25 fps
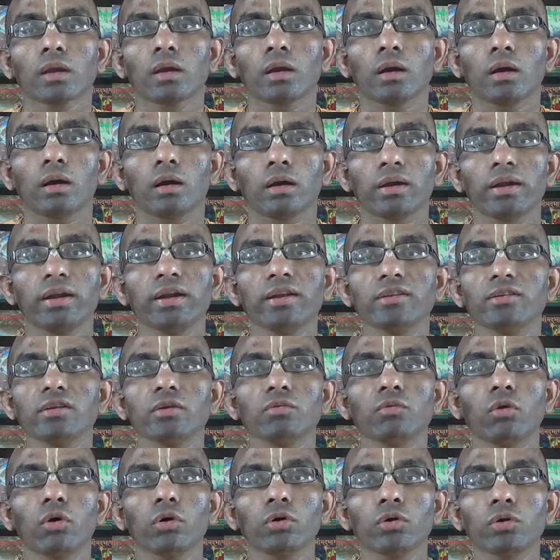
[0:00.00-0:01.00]
uh, he
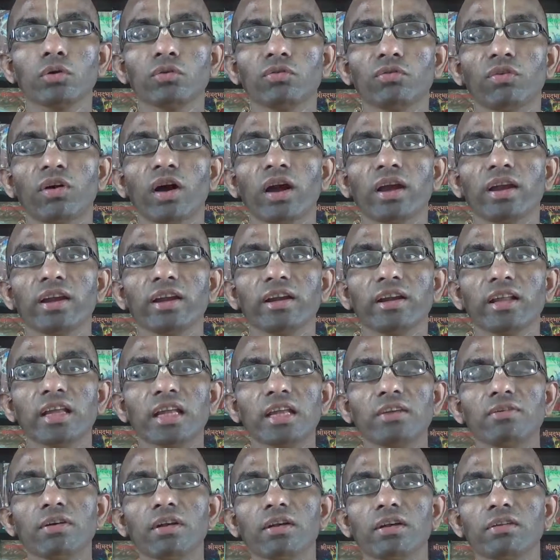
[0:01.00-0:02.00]
doesn't want to fight
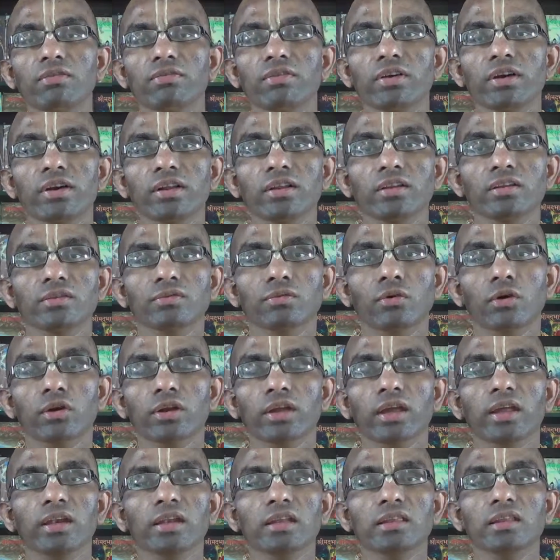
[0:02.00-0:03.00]
even if it is for
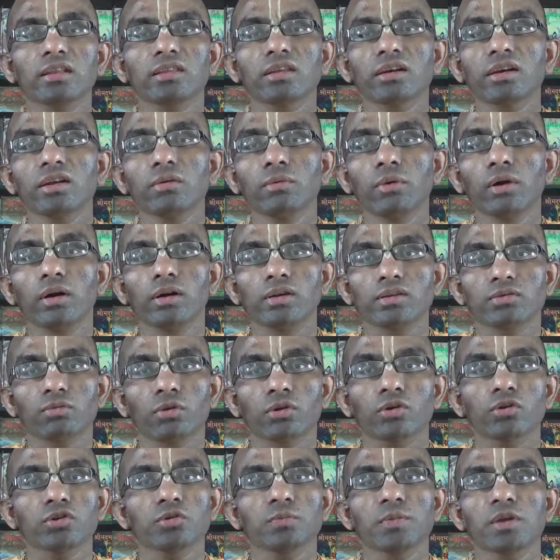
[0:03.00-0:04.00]
gaining the three worlds,
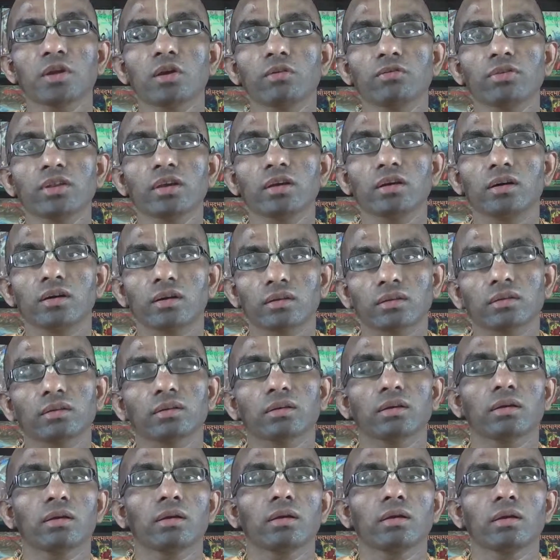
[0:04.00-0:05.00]
what to speak of the earth.
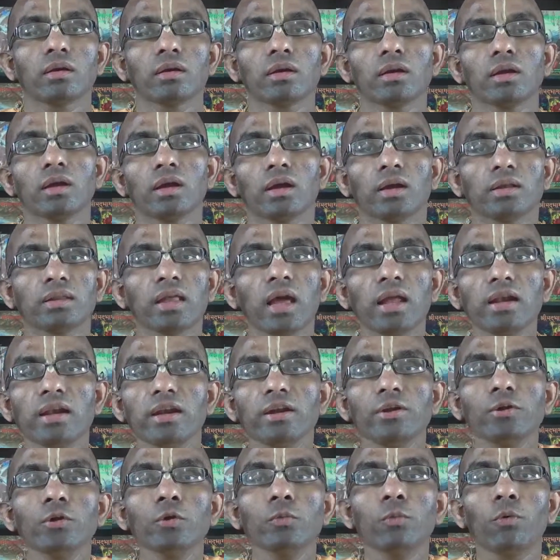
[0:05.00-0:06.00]
Then
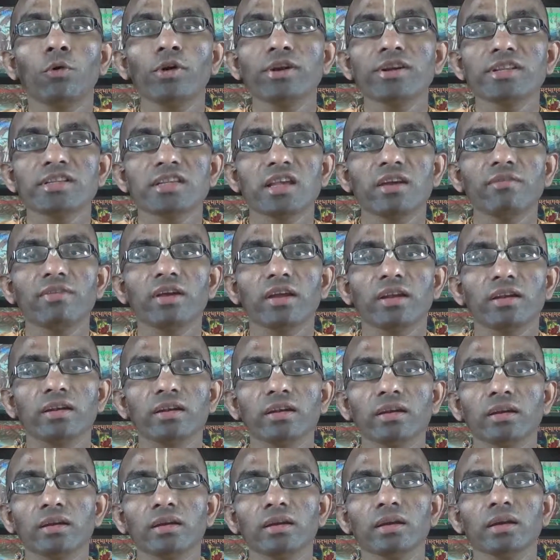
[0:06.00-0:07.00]
in two point
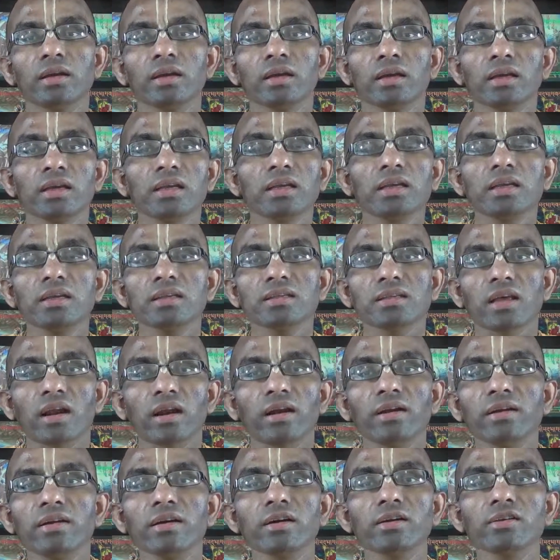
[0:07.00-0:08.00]
seven, he
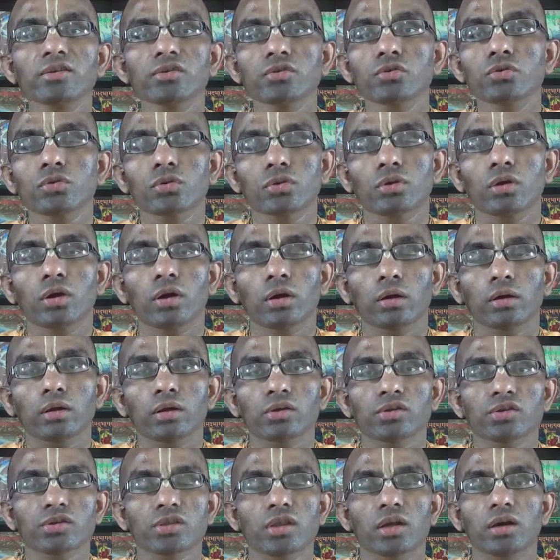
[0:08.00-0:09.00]
surrenders to uh,
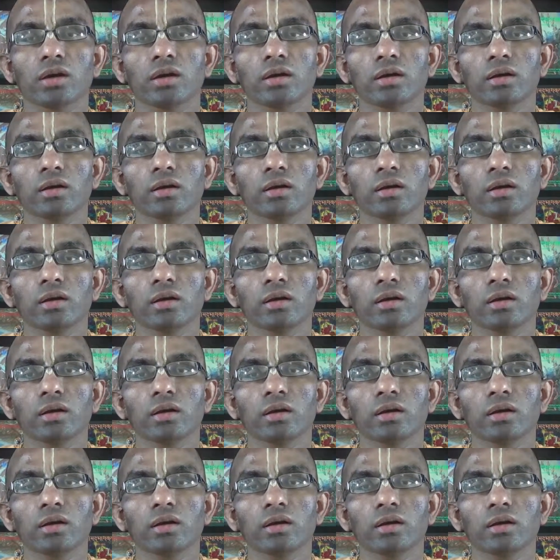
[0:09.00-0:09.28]
Krishna.